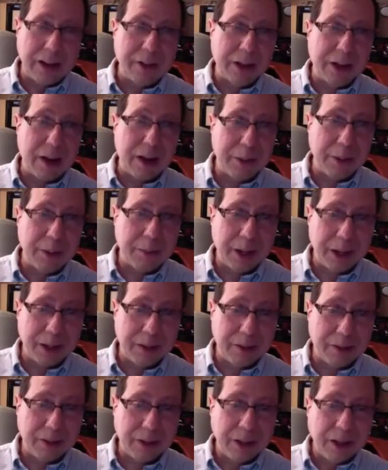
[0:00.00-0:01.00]
having to copy and
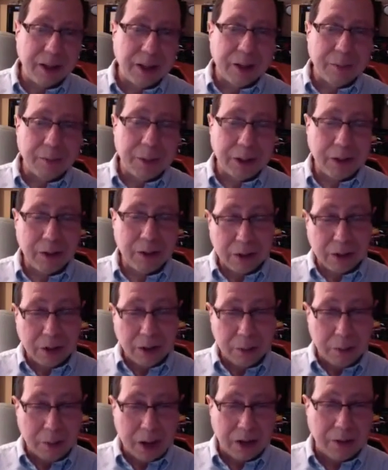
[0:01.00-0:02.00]
paste, but you can
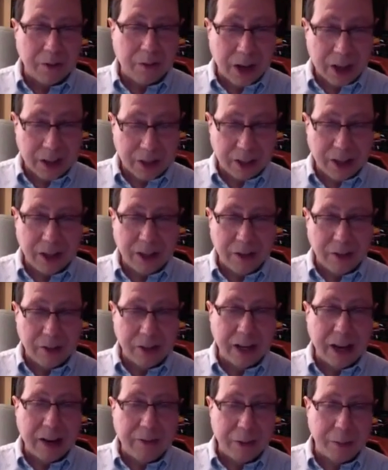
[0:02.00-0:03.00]
go and modify
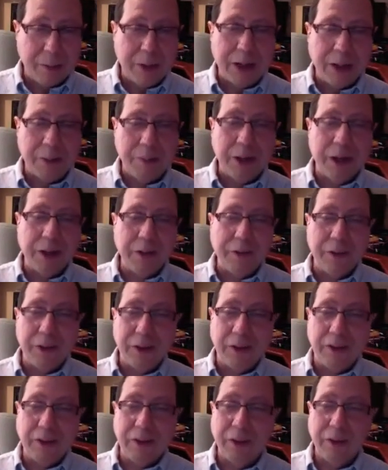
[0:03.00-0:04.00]
things and everybody
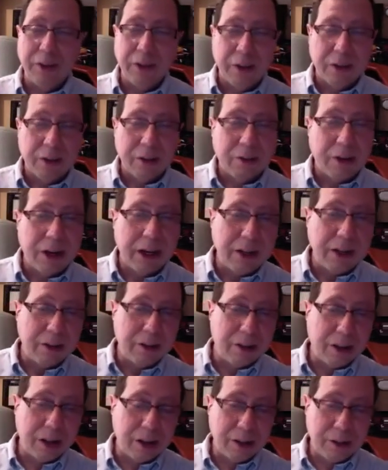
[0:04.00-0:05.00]
benefits, right?
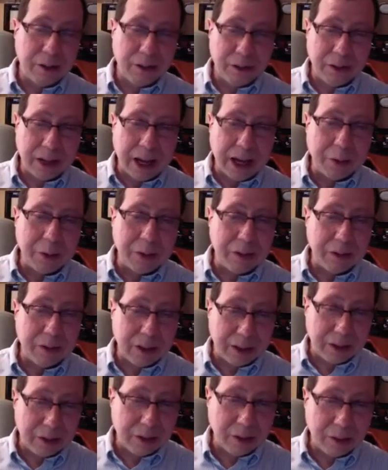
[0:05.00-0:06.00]
And so
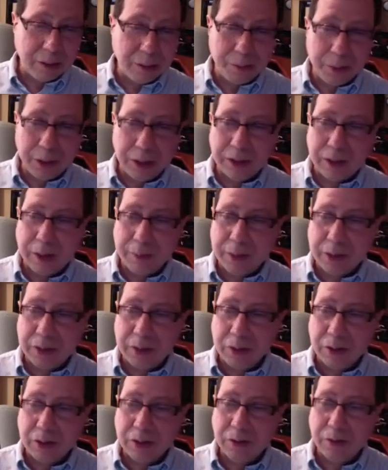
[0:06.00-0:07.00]
language lets you build up
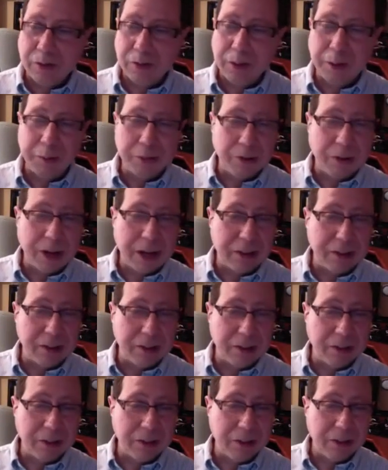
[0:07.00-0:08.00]
these sorts of
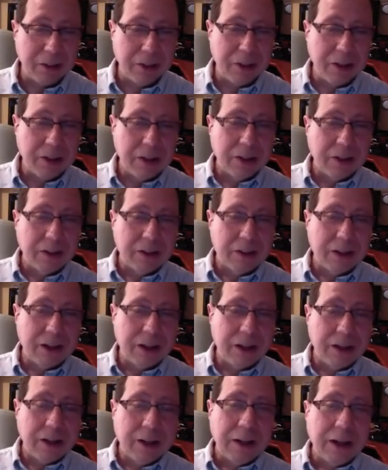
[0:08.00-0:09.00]
abstractions,
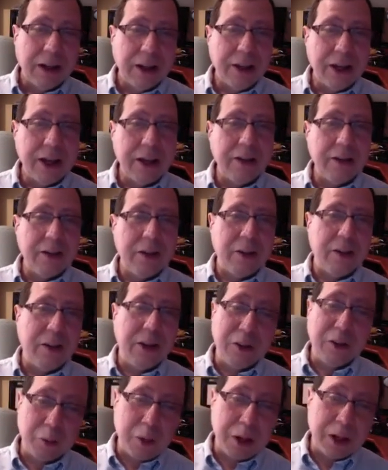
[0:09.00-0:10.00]
okay? And then
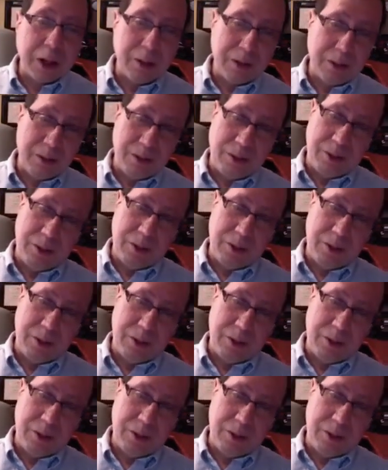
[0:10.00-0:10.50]
this one